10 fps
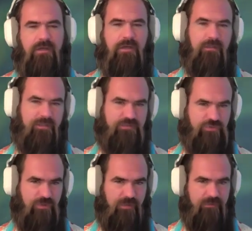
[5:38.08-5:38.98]
An
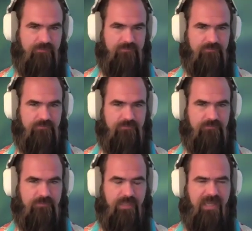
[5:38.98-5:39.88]
electron,
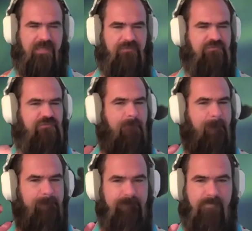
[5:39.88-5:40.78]
at its
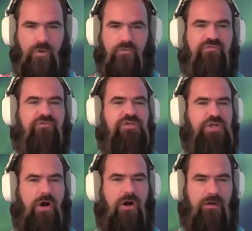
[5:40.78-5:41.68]
most
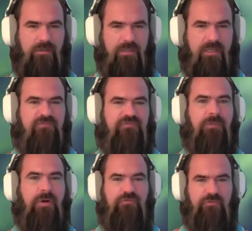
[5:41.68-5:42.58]
yang, its
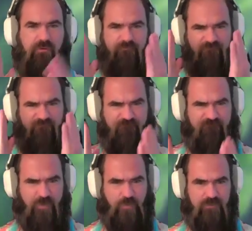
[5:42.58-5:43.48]
most
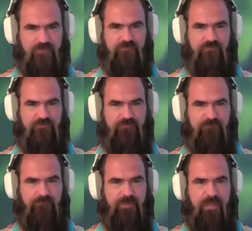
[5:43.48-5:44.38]
focused,
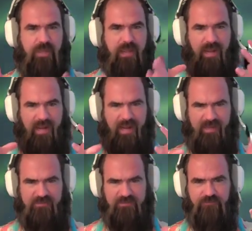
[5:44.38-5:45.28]

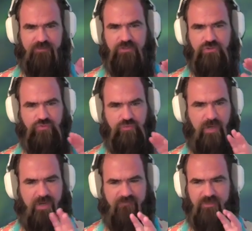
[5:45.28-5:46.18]
actively
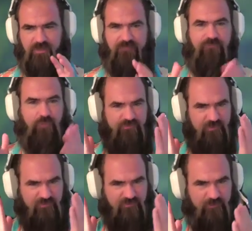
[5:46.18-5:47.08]
driving life force
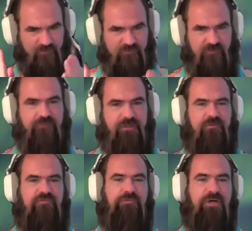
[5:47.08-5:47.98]
in a specific
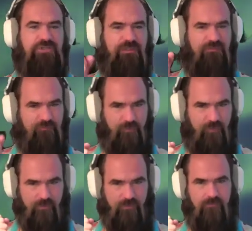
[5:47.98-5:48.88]
expression is a
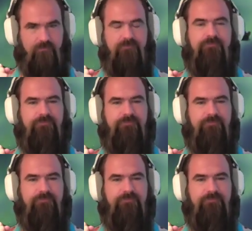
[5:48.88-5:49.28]
particle.